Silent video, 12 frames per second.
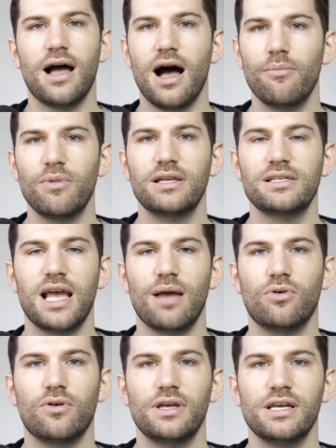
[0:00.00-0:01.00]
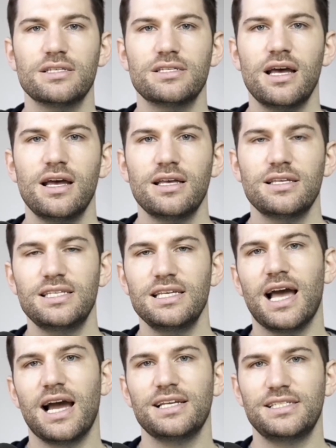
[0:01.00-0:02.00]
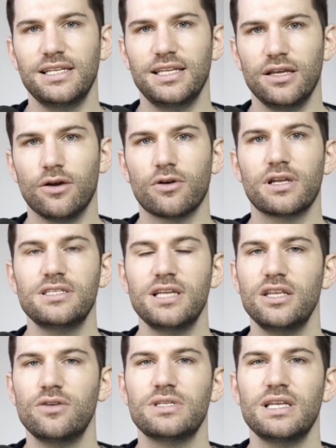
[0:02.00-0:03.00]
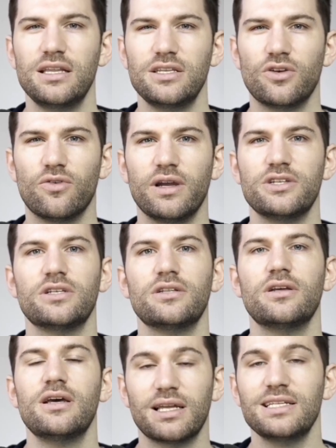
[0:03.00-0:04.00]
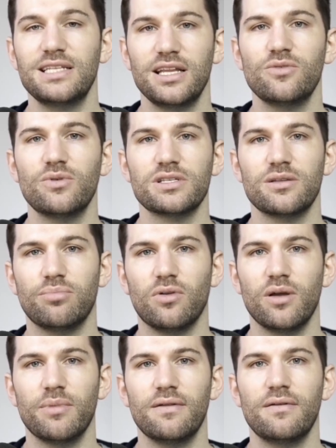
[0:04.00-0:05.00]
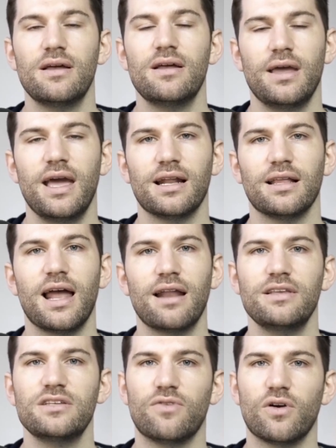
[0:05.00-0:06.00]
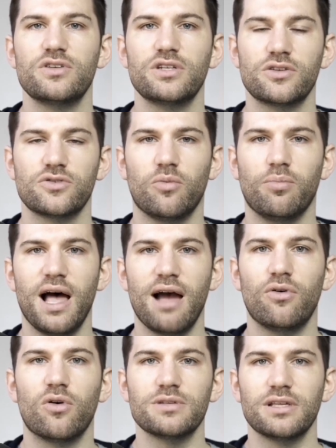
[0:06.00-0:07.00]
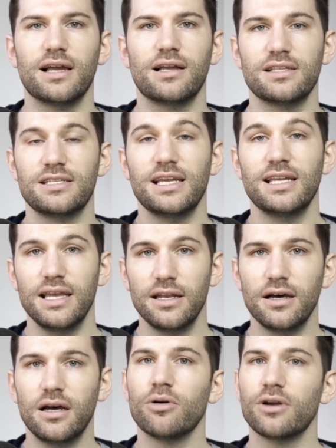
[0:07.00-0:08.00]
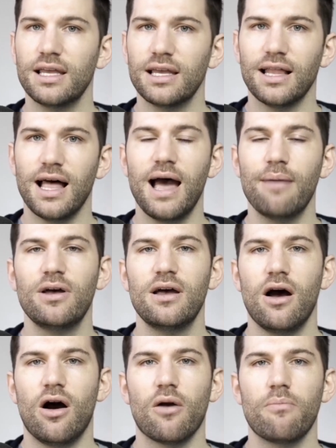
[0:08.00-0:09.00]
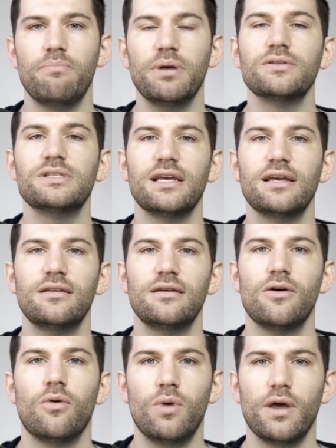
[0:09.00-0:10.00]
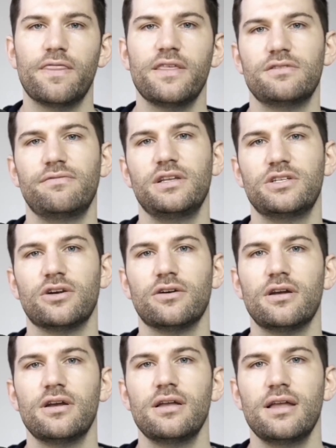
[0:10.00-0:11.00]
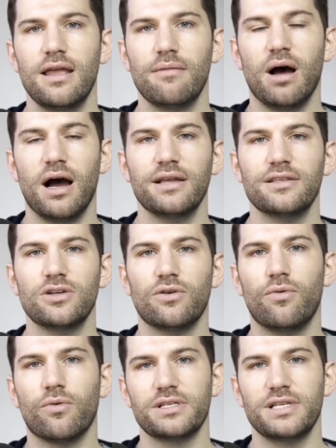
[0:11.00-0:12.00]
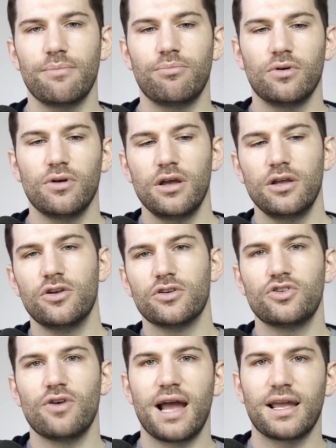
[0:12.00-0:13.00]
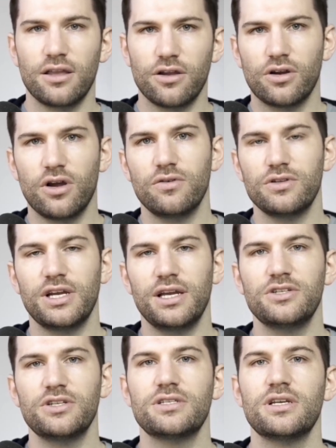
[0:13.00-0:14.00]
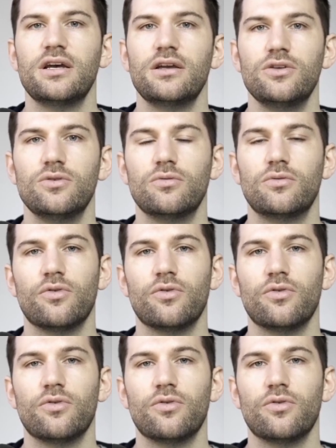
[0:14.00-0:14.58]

common example is CI/CD or continuous integration, continuous deployment. And a lot of these version control platforms, like let's say GitHub or GitLab, are built in with this feature in mind. So, for example, you're tracking your code changes, you